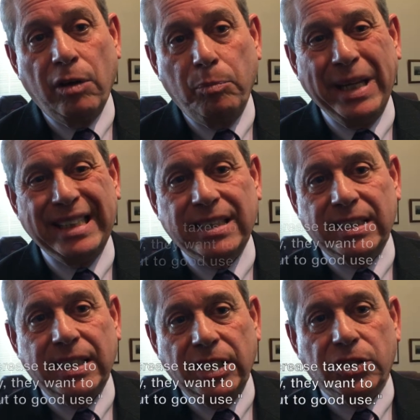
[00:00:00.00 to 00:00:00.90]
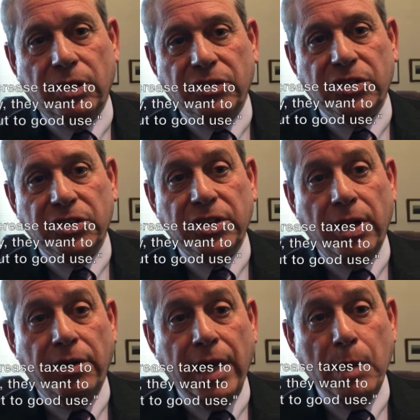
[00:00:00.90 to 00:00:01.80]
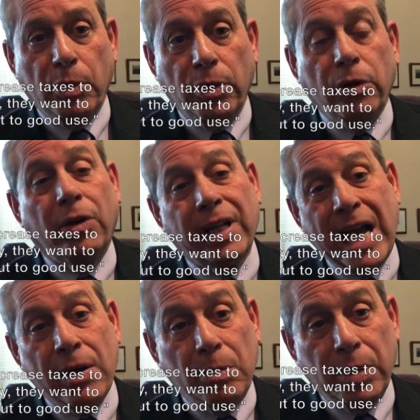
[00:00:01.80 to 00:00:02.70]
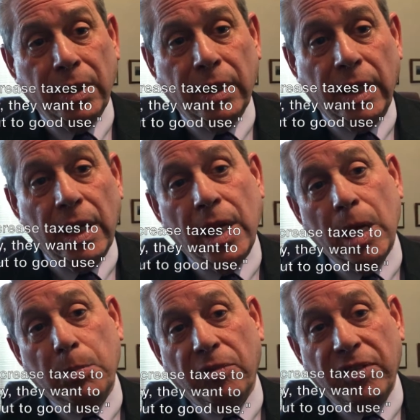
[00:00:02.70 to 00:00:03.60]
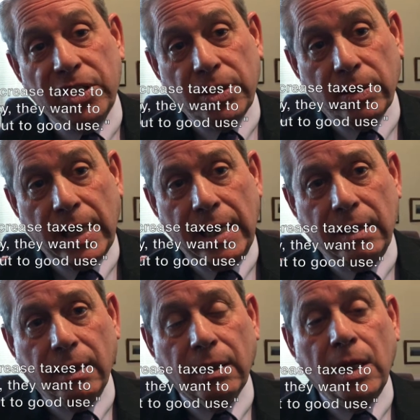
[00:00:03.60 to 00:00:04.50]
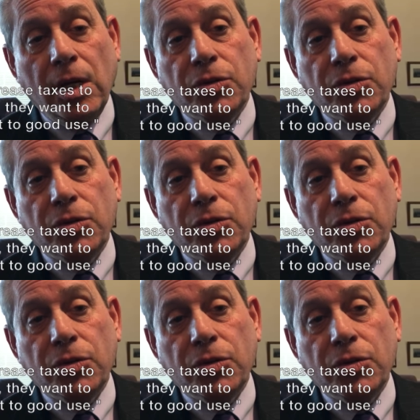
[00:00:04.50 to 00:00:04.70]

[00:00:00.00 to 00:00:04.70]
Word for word: of basic city services in their neighborhood or accountability and professional conduct?